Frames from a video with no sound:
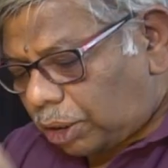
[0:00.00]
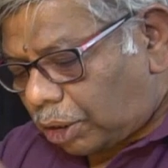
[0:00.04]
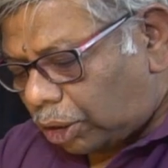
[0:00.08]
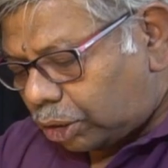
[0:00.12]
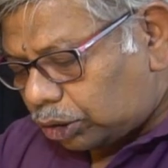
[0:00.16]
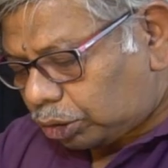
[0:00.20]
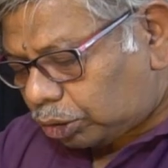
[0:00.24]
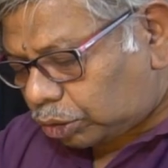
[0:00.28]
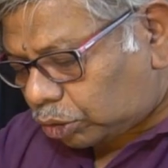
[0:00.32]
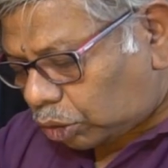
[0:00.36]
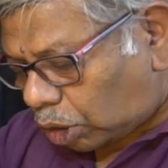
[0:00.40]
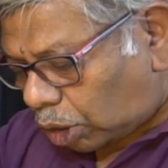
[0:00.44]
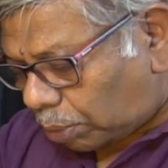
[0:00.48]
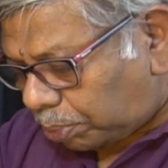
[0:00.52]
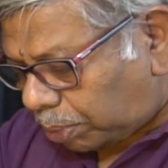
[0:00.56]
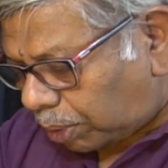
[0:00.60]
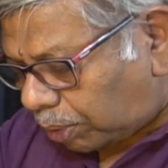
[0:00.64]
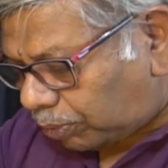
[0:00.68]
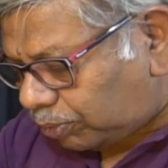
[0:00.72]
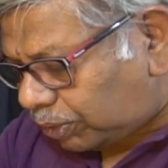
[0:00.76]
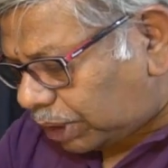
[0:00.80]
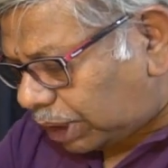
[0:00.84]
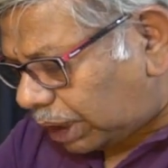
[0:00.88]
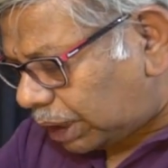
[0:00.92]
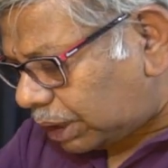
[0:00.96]
on top
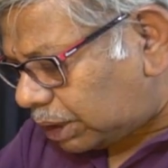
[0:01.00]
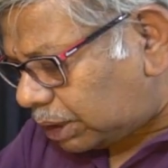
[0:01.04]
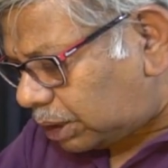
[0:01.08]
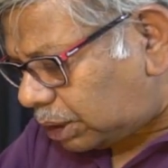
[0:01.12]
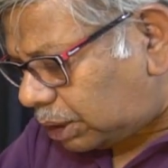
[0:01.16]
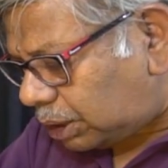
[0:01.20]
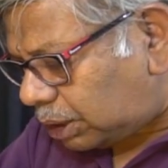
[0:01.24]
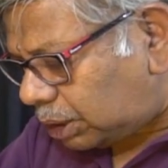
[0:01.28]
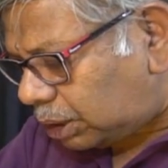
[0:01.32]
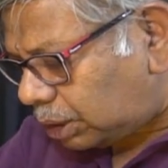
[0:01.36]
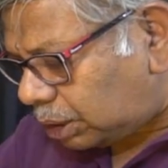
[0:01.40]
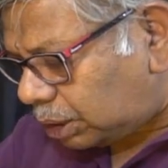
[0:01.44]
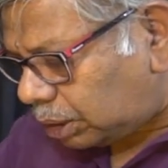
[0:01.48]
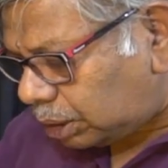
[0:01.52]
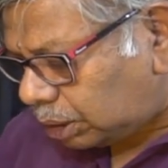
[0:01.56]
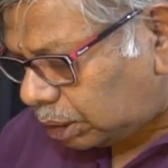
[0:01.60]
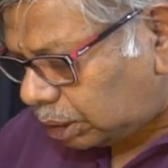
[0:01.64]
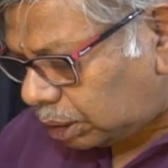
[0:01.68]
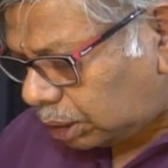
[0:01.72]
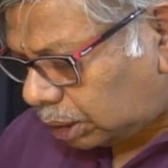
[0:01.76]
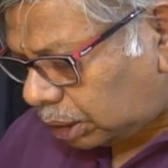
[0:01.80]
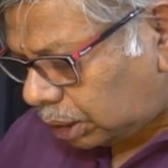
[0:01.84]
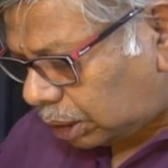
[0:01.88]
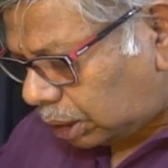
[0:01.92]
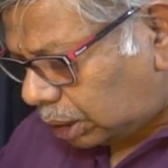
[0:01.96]
of this,
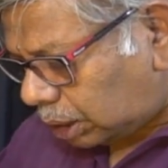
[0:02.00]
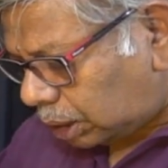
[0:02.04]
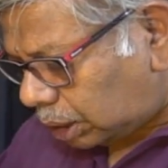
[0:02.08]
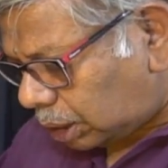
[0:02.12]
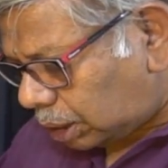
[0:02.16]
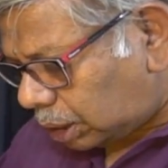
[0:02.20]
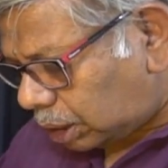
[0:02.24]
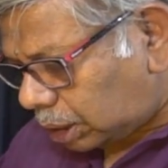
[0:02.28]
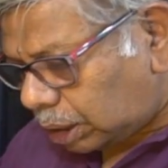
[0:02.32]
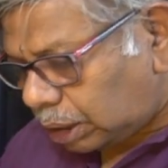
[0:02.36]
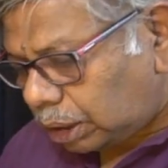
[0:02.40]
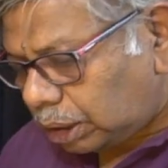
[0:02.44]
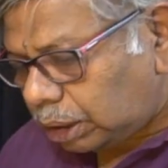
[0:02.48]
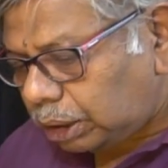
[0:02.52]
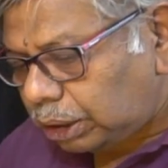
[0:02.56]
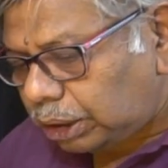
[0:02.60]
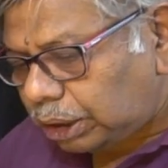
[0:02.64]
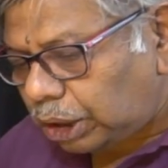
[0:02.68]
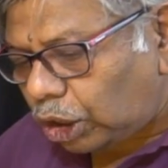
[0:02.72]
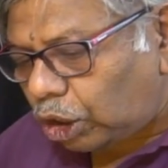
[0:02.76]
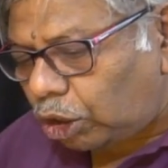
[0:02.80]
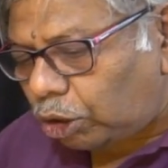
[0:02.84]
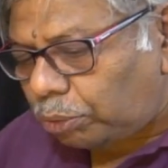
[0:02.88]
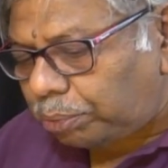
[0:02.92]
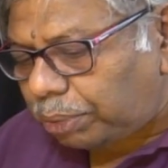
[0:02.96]

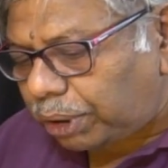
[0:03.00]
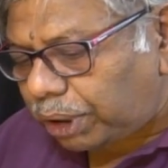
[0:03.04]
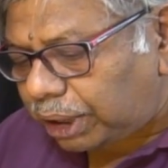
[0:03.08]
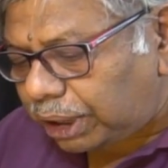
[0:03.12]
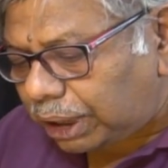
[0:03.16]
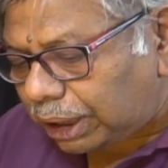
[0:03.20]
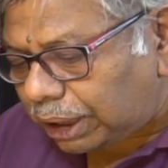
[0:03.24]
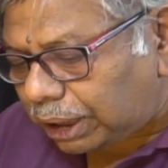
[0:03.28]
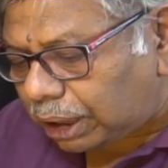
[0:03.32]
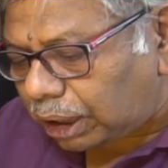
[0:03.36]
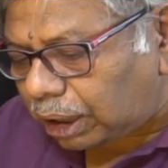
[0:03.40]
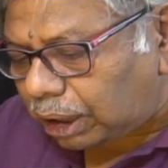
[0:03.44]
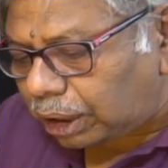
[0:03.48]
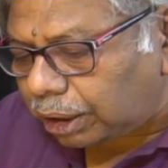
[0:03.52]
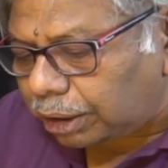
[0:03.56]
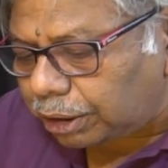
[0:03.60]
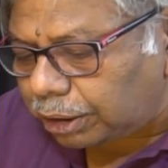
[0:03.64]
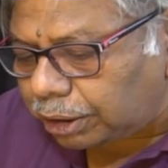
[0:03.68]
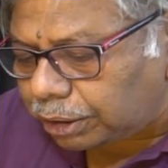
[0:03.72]
there will be a needle.